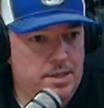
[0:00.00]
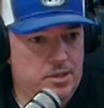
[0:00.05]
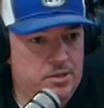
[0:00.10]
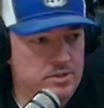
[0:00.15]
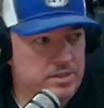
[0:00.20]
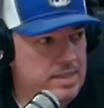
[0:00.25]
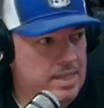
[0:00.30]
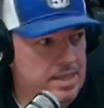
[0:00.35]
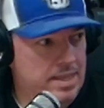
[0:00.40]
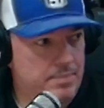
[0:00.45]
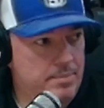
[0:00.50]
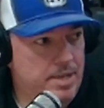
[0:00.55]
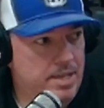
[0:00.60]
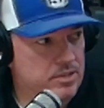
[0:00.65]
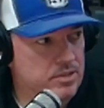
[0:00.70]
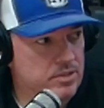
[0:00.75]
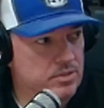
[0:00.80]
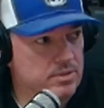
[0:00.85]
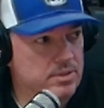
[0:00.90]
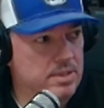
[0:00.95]
you know, stay in
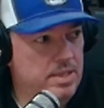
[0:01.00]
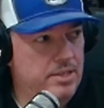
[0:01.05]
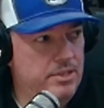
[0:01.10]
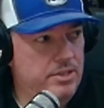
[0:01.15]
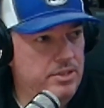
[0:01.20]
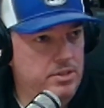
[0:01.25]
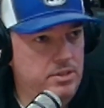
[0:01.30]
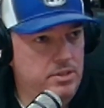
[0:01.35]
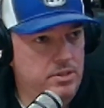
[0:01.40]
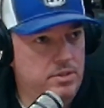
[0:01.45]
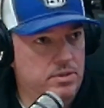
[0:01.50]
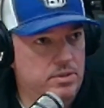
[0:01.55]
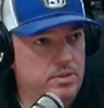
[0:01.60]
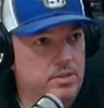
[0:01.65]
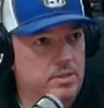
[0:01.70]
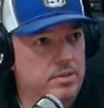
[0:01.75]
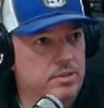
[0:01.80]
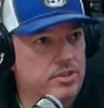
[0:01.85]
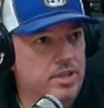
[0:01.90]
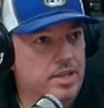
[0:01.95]
my association,
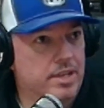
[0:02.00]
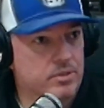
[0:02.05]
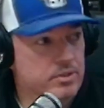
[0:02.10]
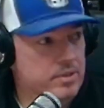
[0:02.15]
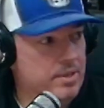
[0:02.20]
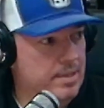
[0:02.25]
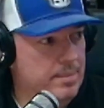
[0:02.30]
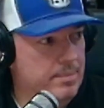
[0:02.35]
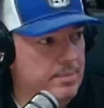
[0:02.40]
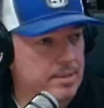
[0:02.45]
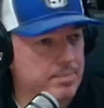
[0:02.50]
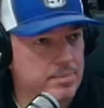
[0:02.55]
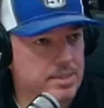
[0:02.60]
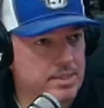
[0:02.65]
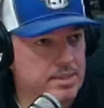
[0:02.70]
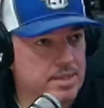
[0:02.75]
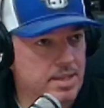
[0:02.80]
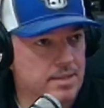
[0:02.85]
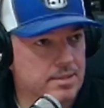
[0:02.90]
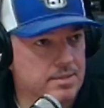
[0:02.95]
or should I go try to make
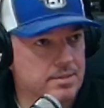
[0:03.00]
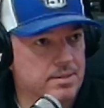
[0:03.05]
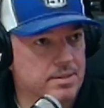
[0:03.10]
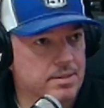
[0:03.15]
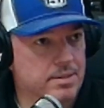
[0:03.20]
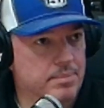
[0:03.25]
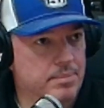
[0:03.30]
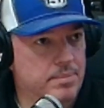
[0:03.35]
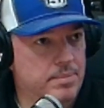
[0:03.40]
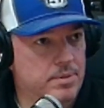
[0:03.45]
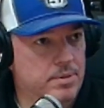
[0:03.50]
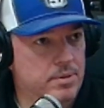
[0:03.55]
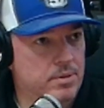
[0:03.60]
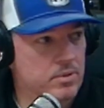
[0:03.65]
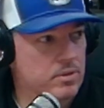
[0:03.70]
Minnetonka's team,